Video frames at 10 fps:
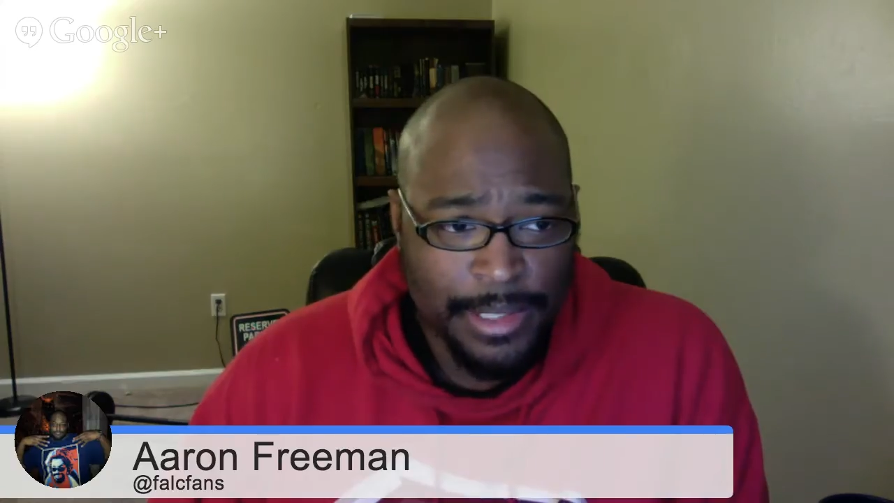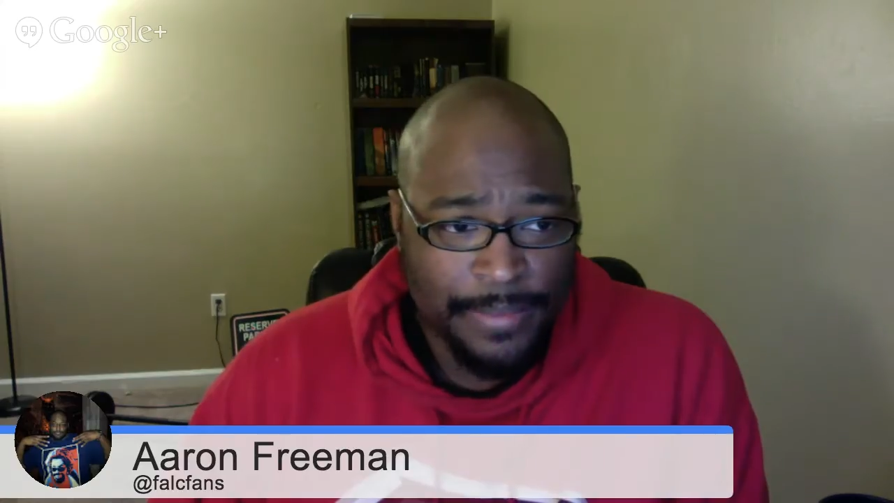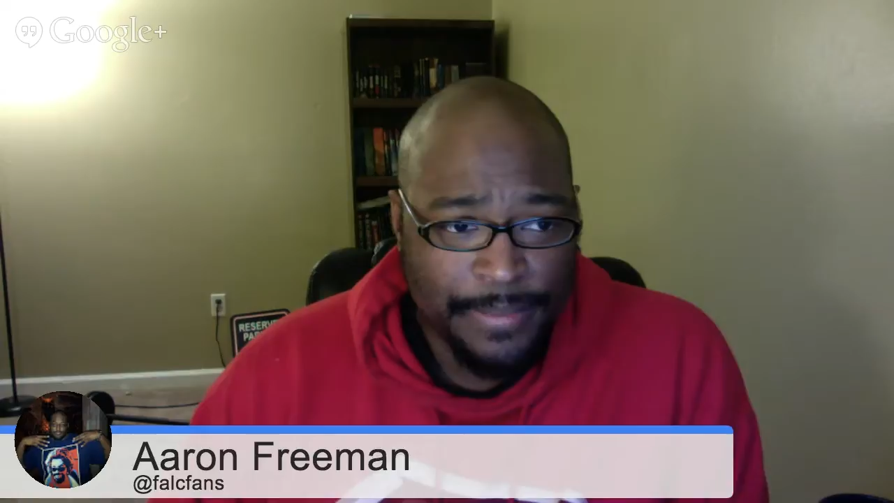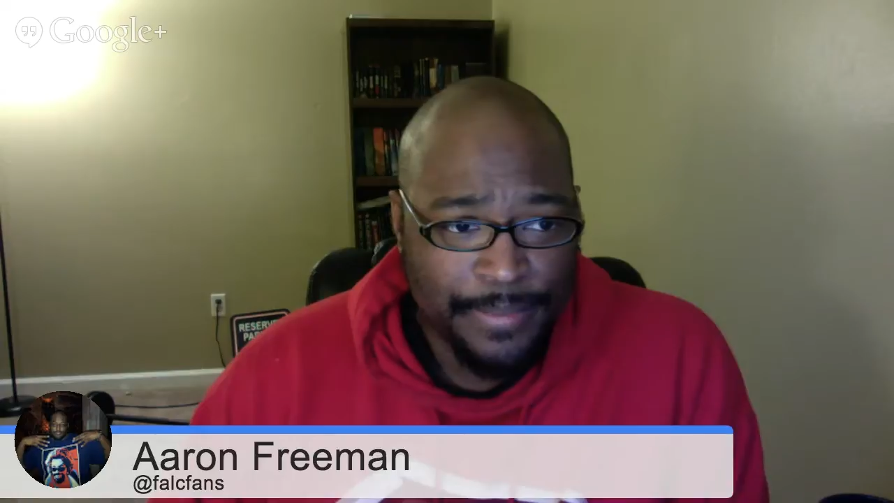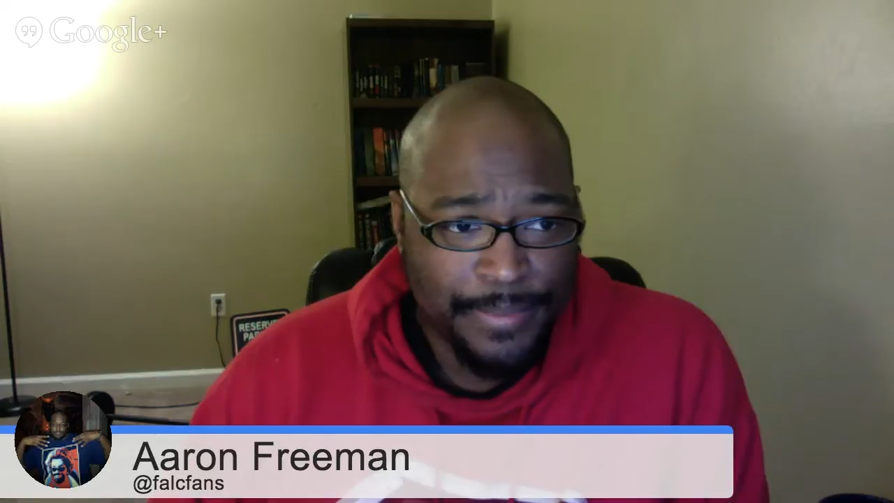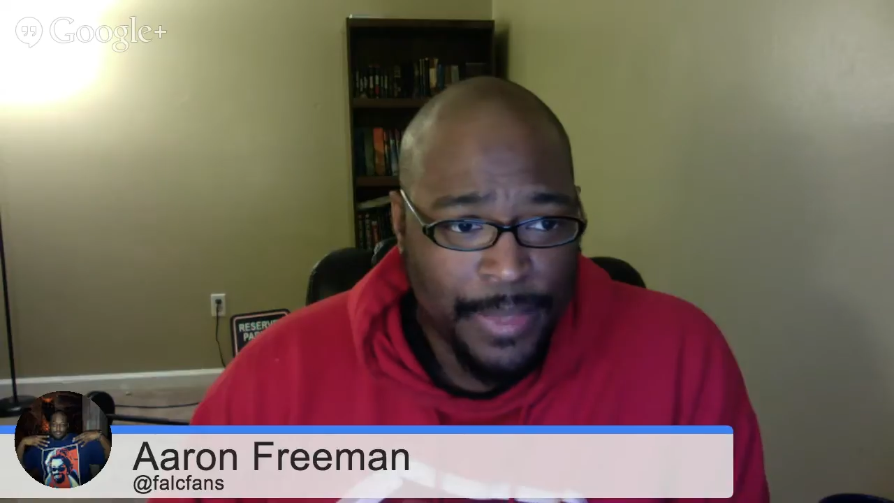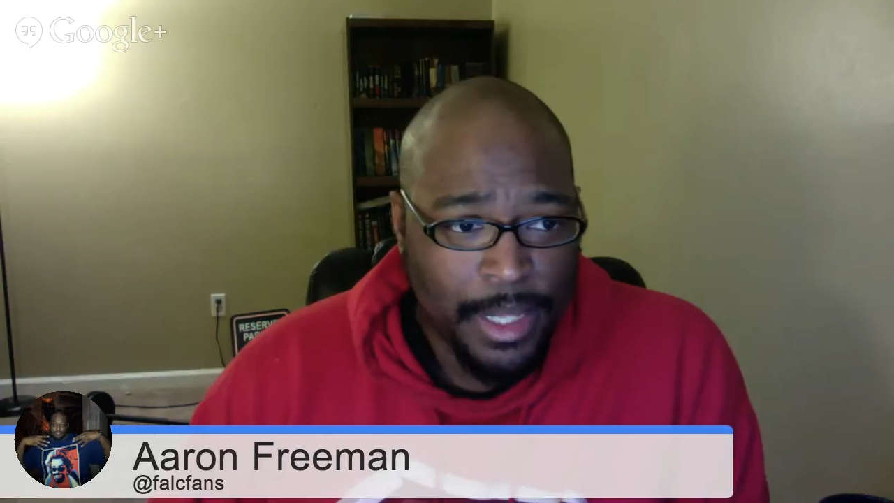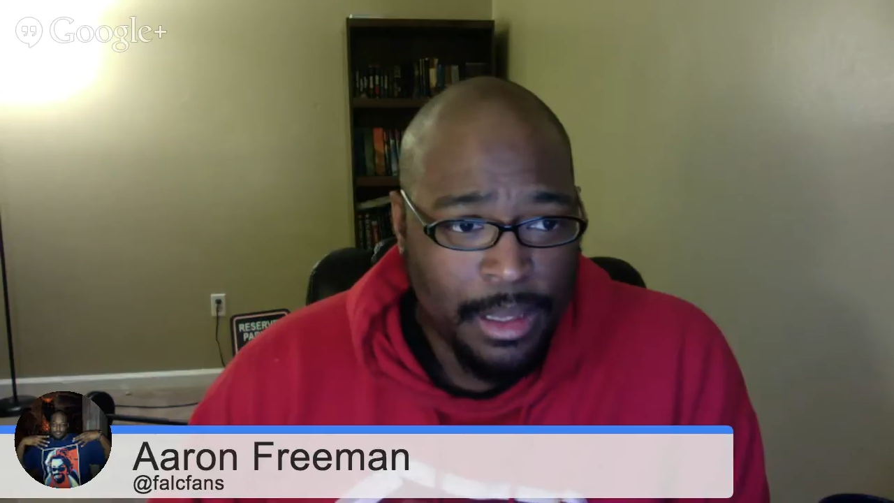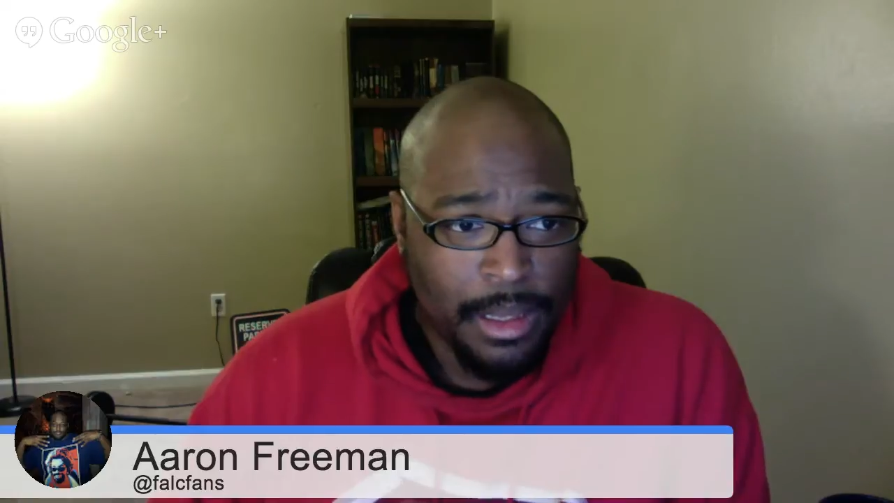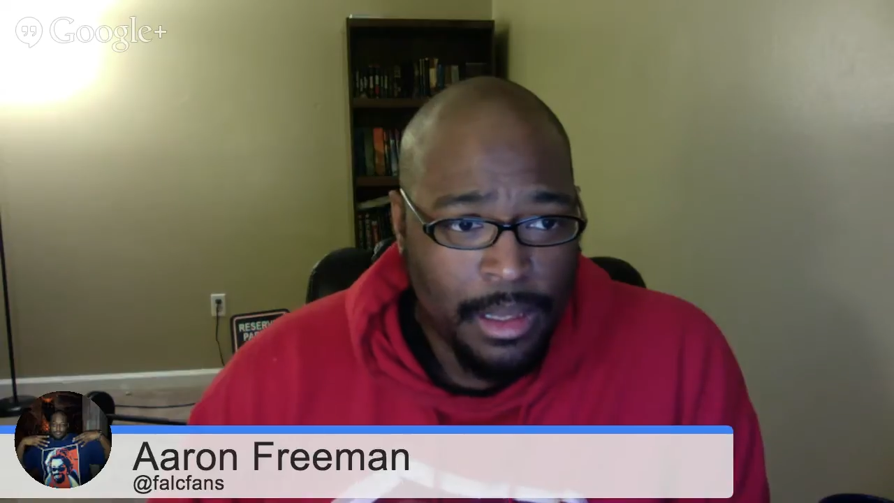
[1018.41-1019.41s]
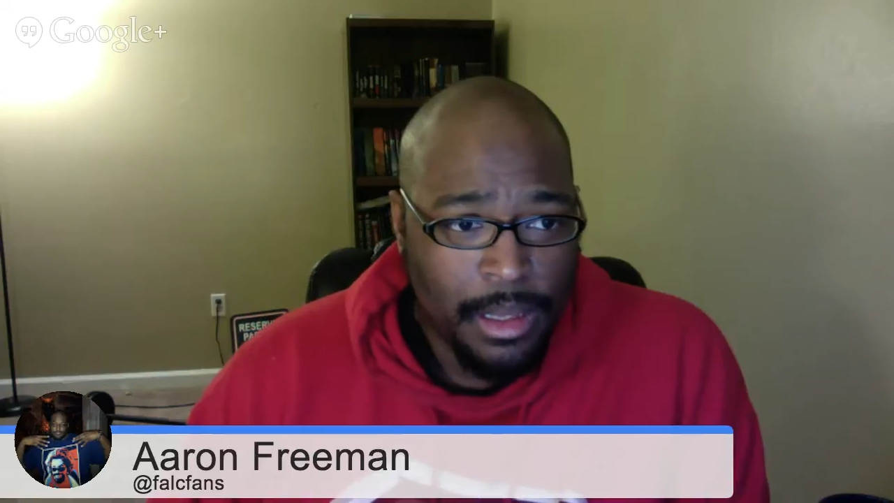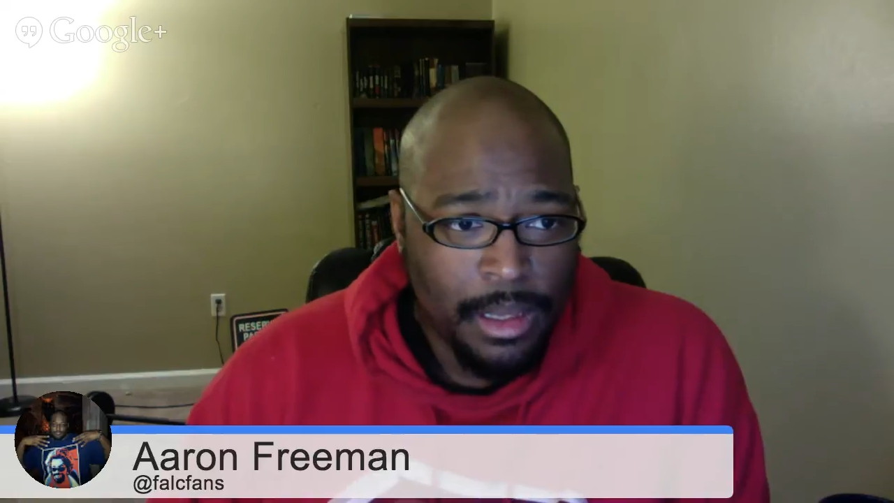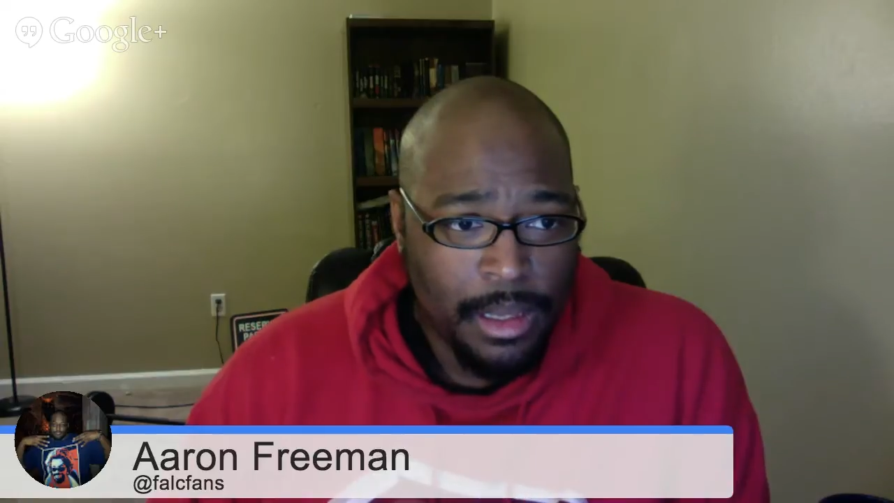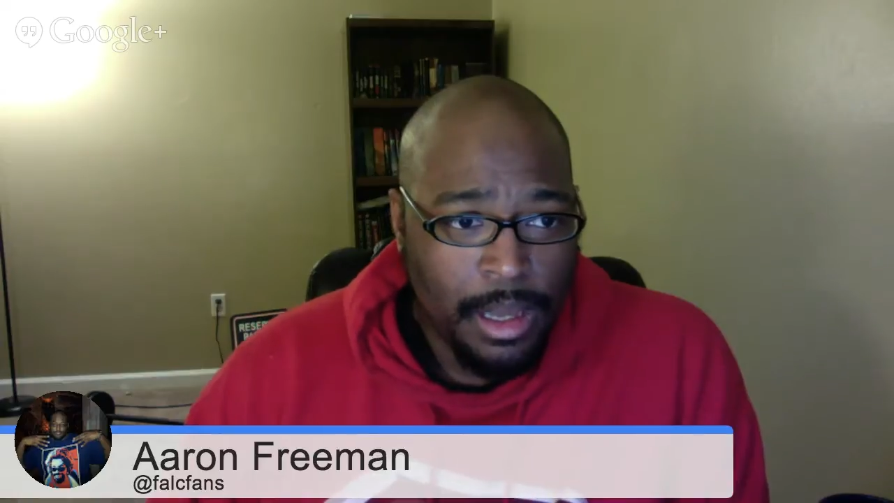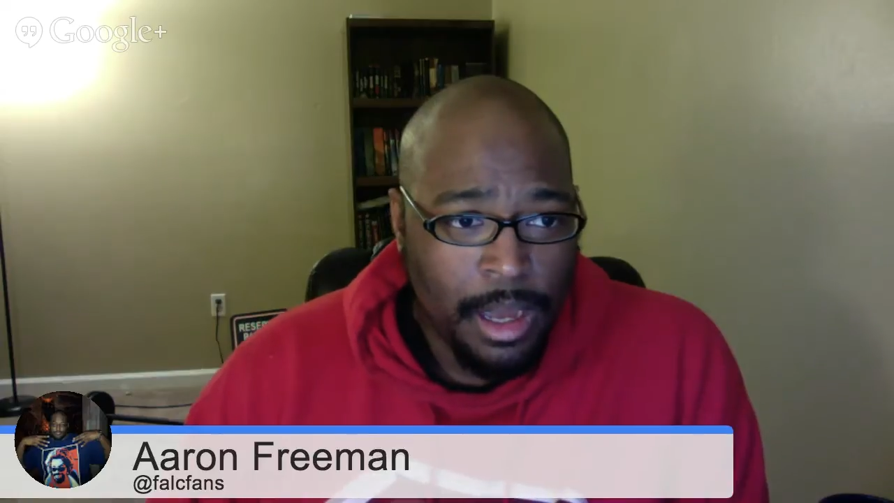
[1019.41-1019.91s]
you.
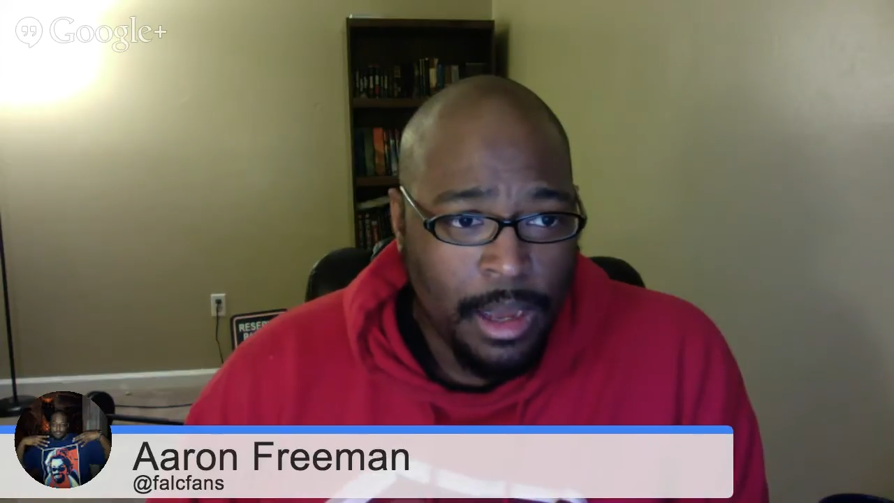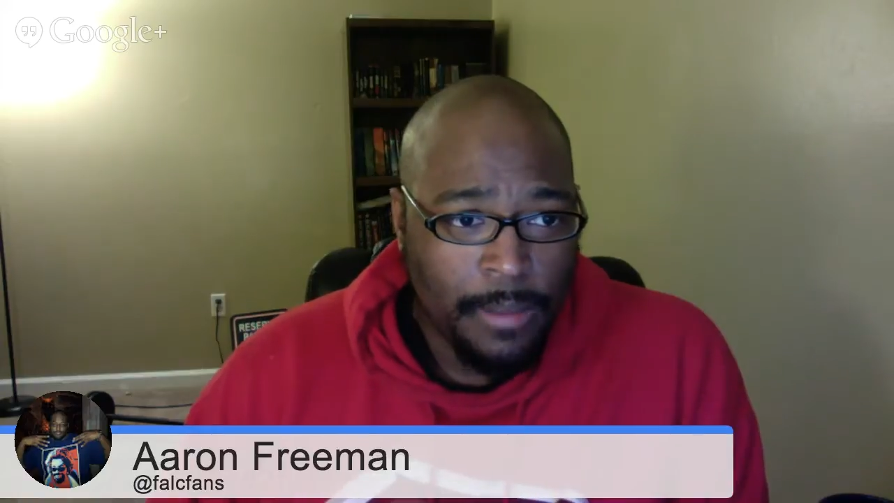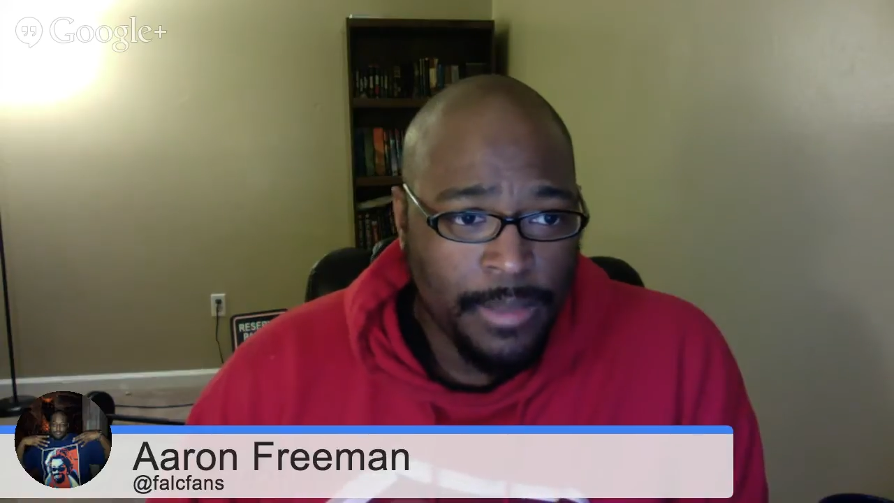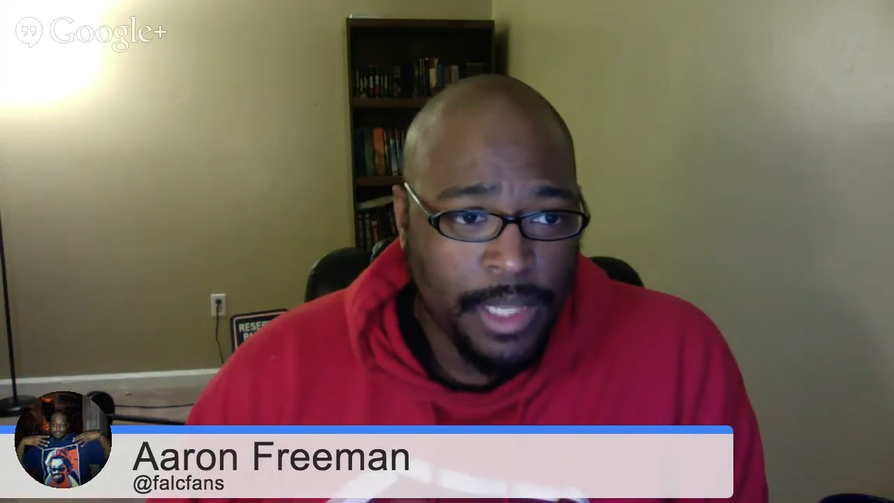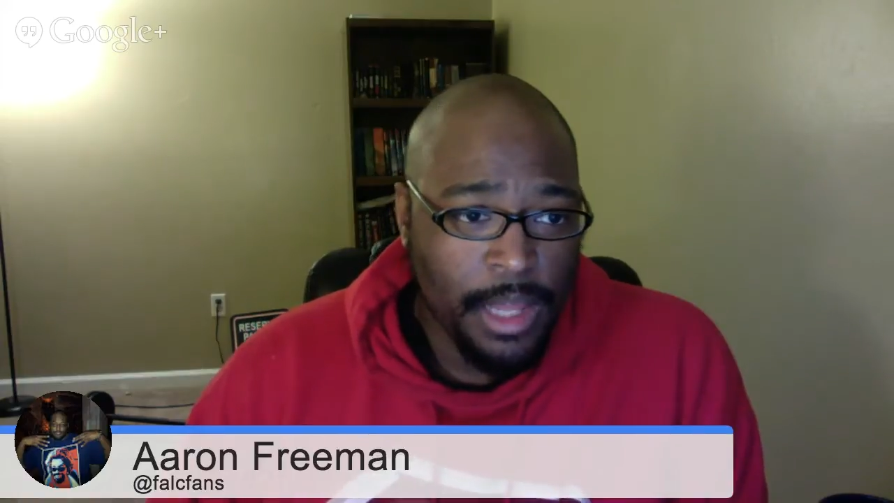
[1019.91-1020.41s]
The